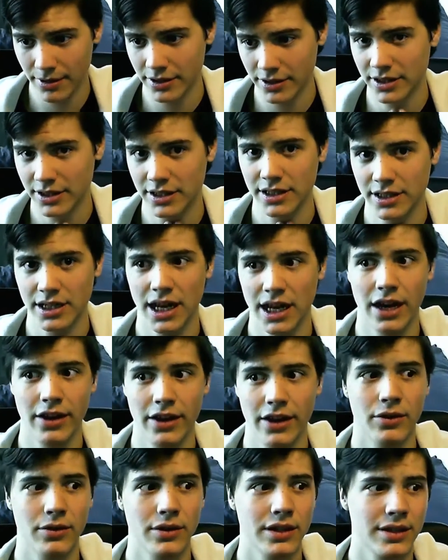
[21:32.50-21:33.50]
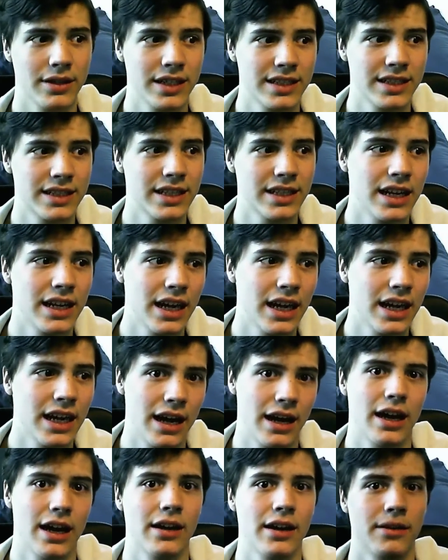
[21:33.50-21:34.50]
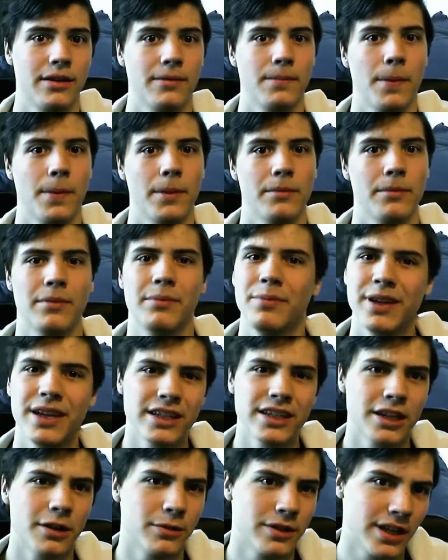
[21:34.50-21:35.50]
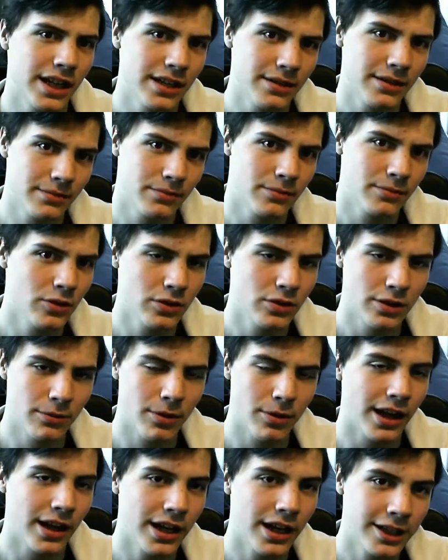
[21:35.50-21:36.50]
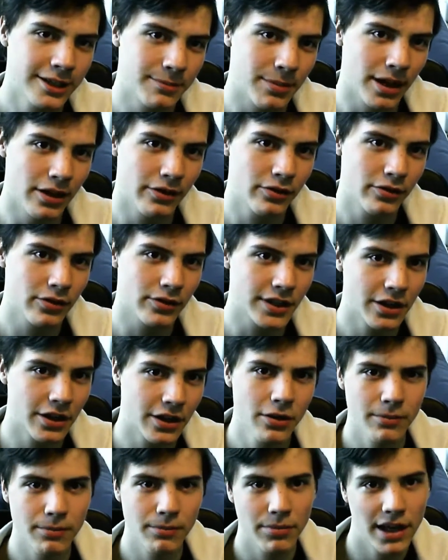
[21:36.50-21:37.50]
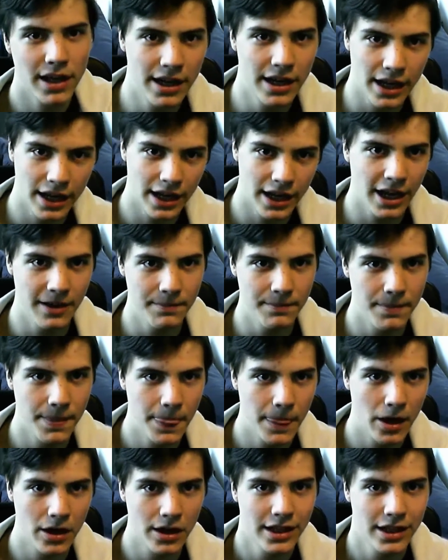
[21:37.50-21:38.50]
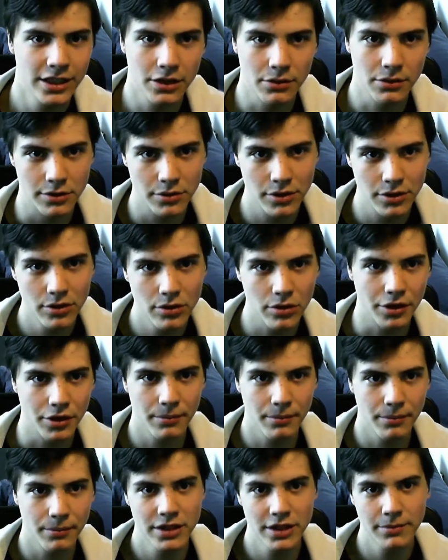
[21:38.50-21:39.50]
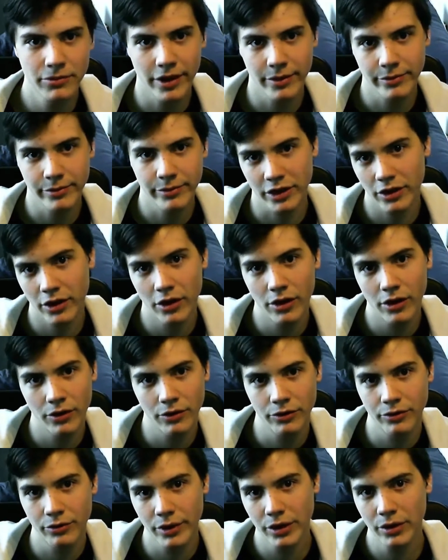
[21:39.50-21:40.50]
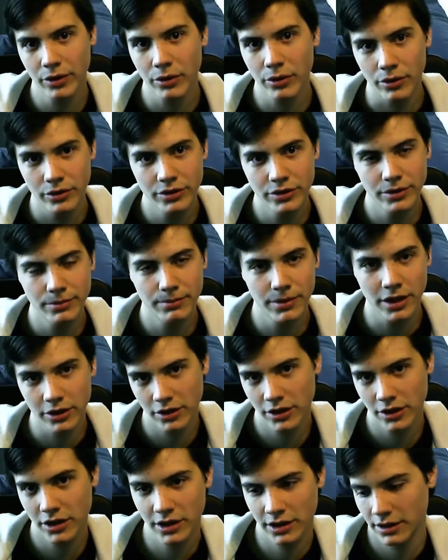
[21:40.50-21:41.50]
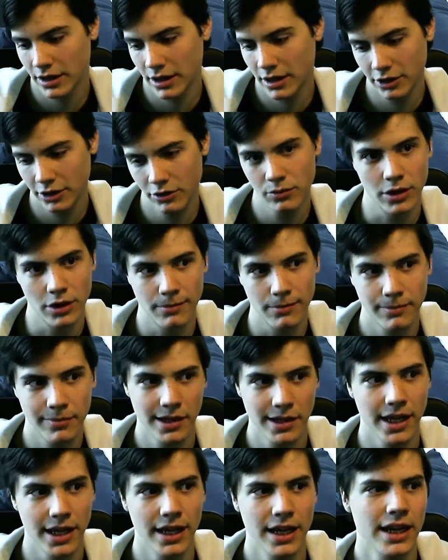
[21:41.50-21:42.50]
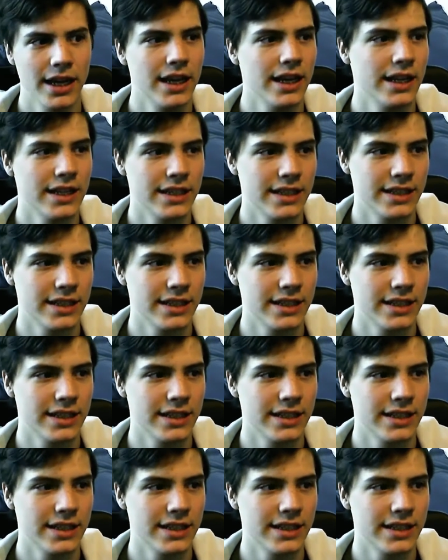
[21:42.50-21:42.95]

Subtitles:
but I don't know, because I was doing the blind Let's Play, of course, I couldn't play that game unless I was recording, but sometimes I can't record, but I do want to play,